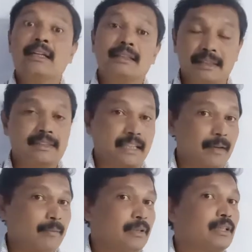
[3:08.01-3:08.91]
The
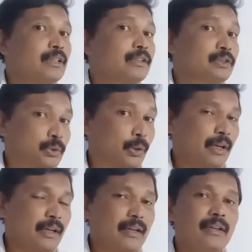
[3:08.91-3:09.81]
stem
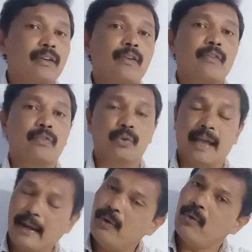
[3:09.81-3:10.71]
store food
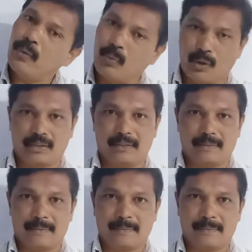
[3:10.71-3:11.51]
and water.